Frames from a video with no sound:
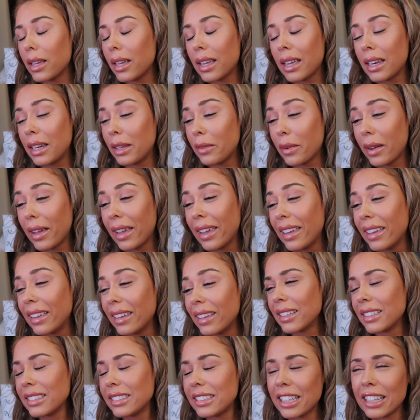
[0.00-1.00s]

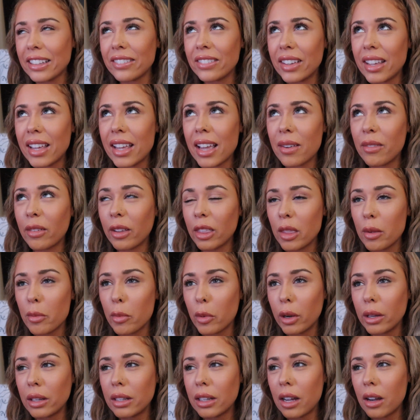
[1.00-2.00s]
Anyway, damn it, I'm at the
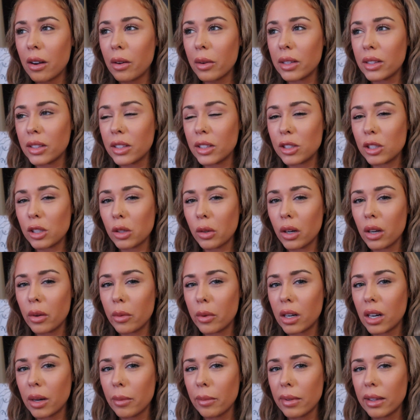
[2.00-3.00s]
point now in this story
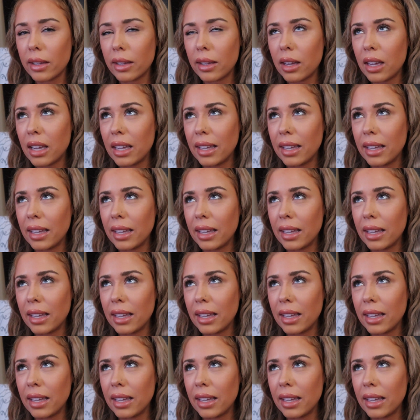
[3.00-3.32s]
where I'm like,